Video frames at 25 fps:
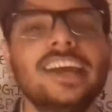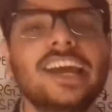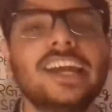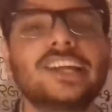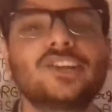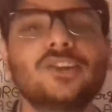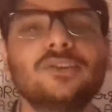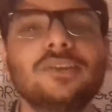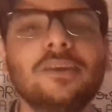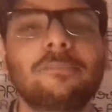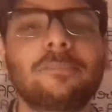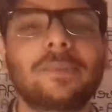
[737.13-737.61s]

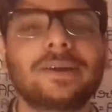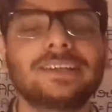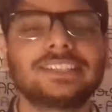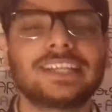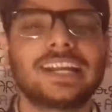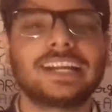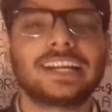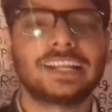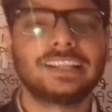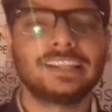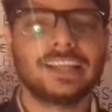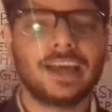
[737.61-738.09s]
It will be
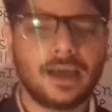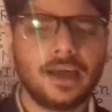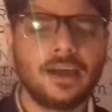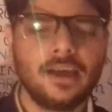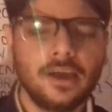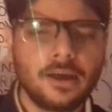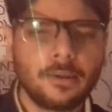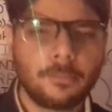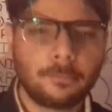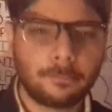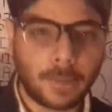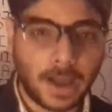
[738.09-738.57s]
present in the
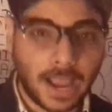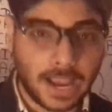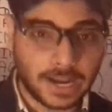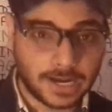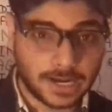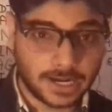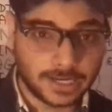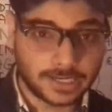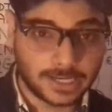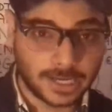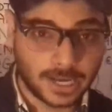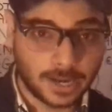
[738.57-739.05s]

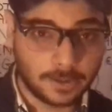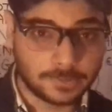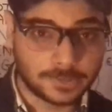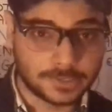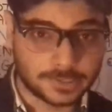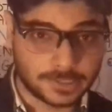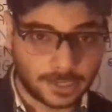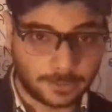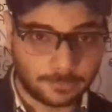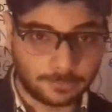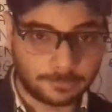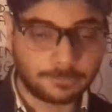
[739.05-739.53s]
biconcave
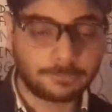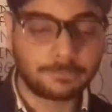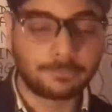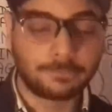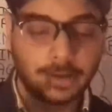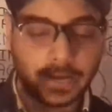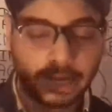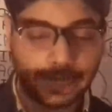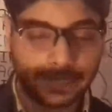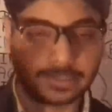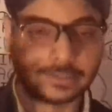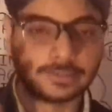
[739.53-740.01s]
cell.
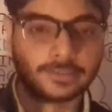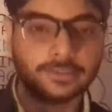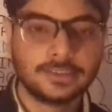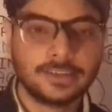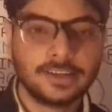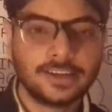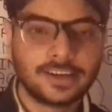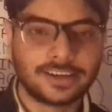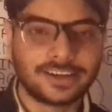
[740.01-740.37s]
Fine.